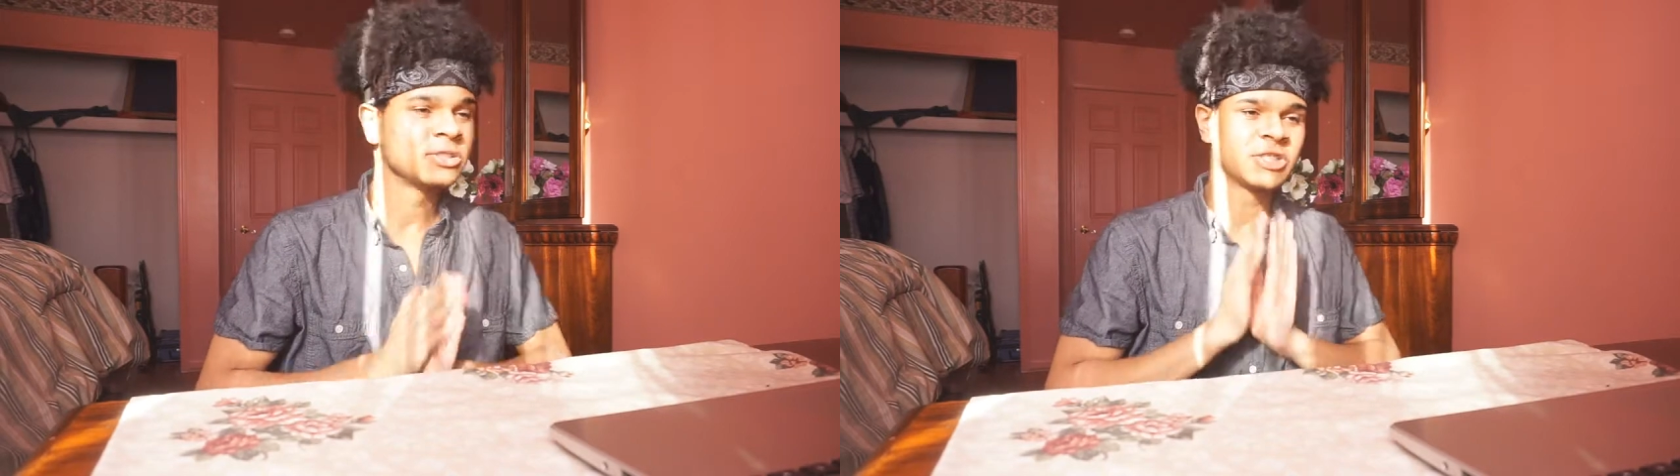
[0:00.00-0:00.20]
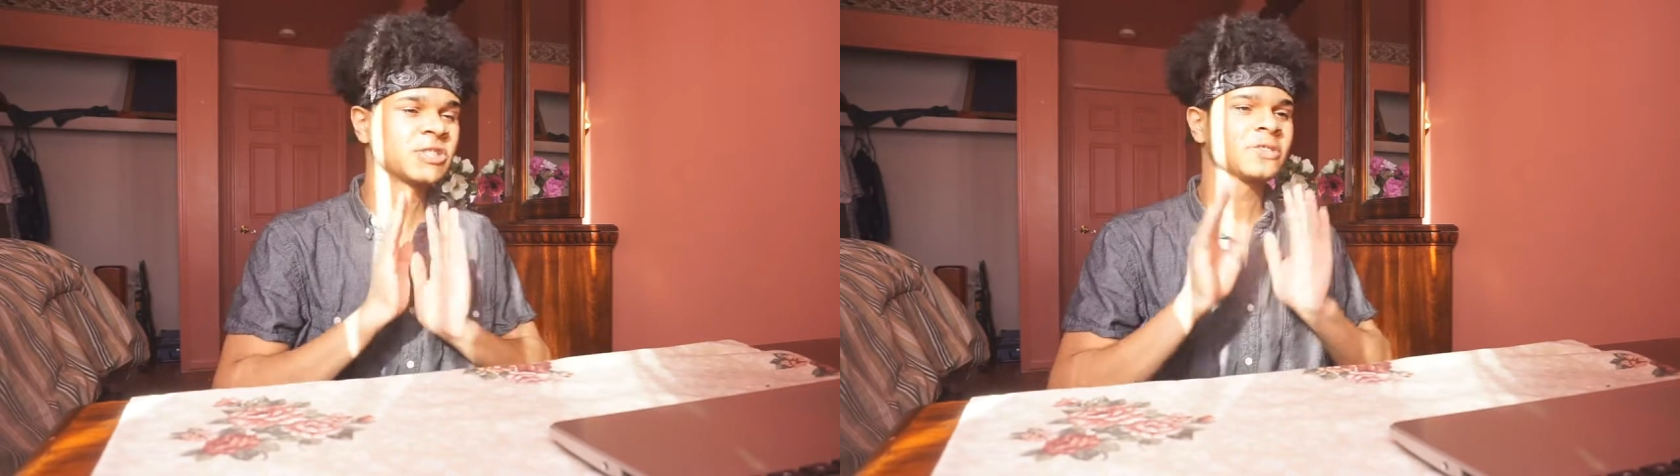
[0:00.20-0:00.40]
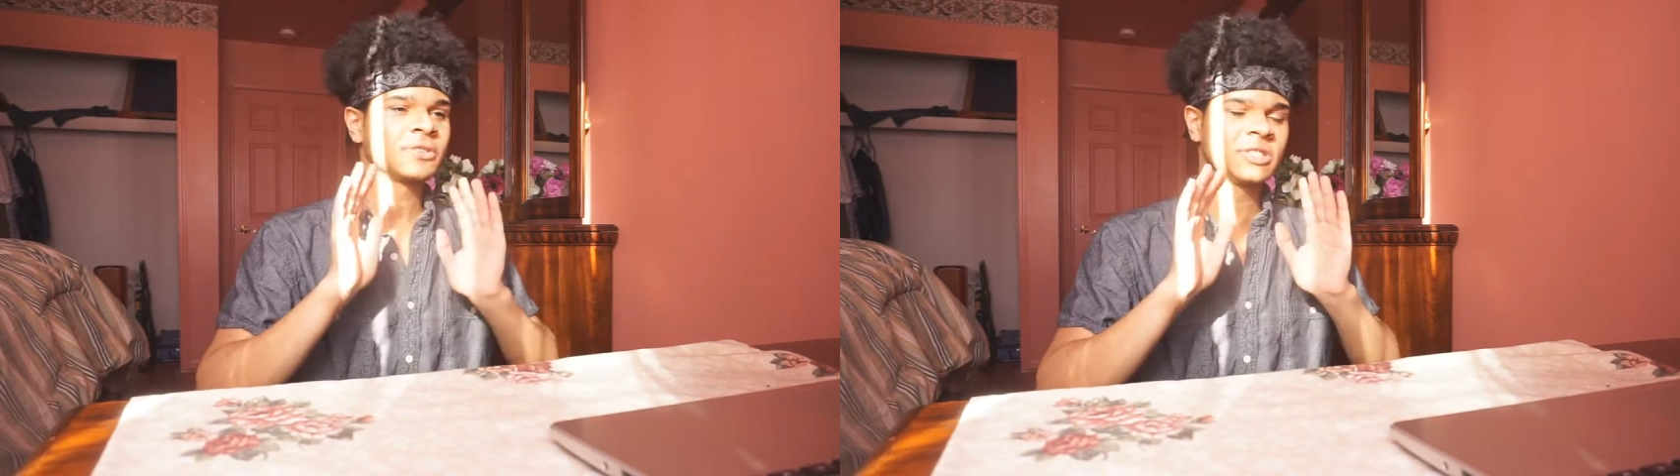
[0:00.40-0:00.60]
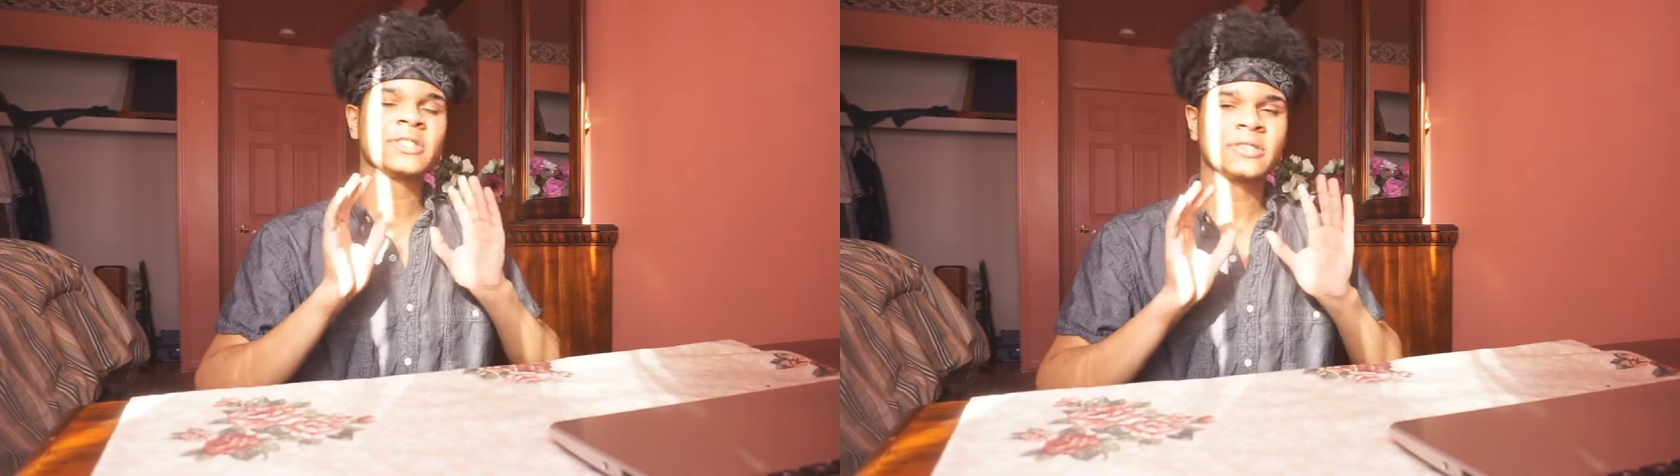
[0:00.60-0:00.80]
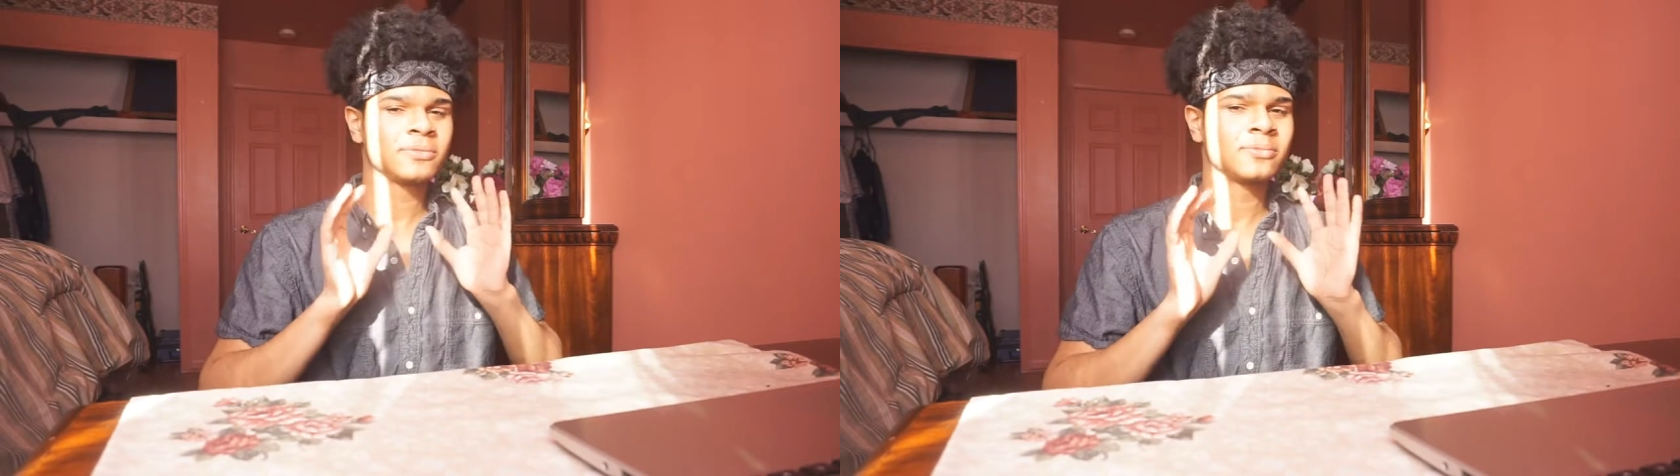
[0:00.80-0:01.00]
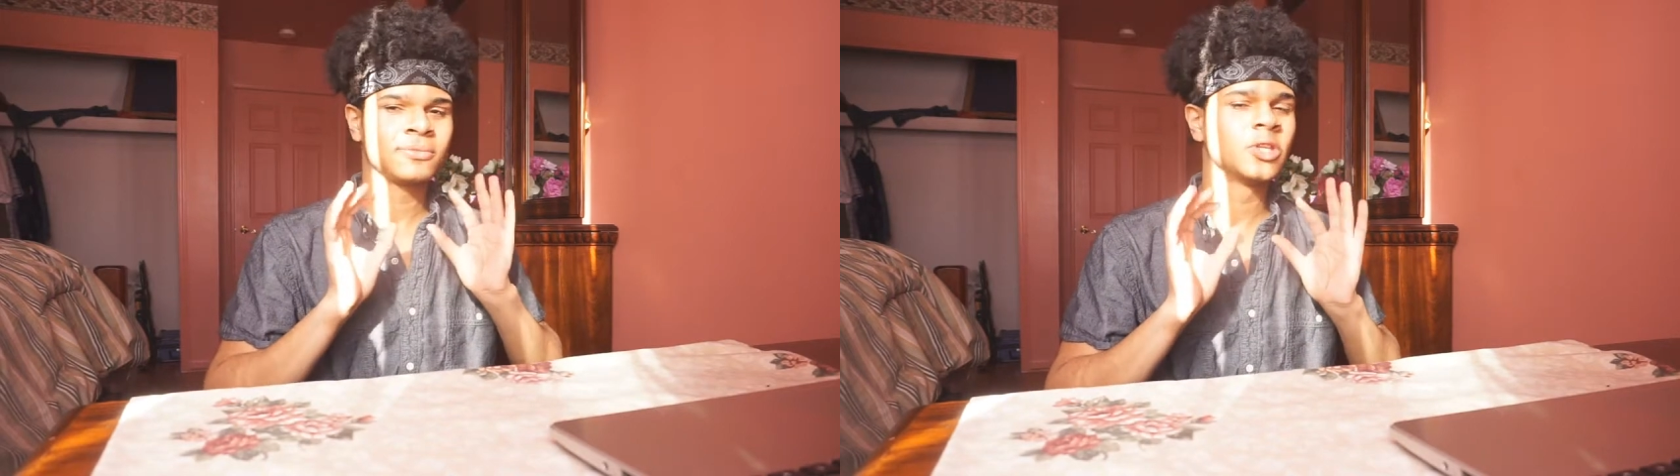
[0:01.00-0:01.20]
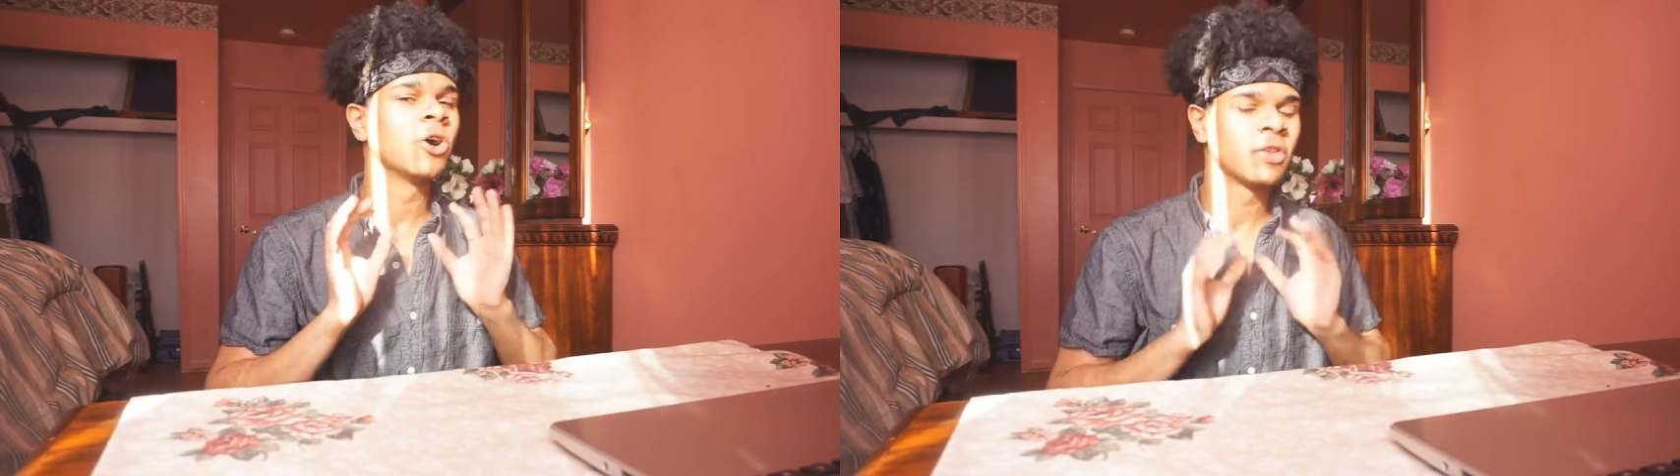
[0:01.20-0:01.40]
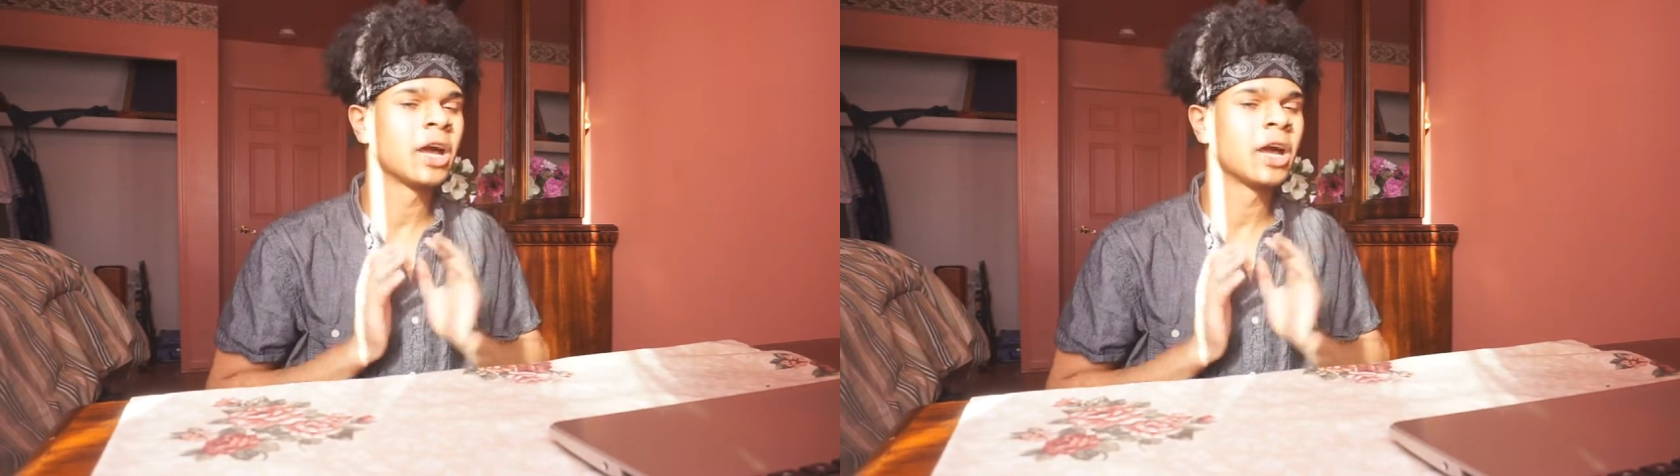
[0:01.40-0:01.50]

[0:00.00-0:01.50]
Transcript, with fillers: just just know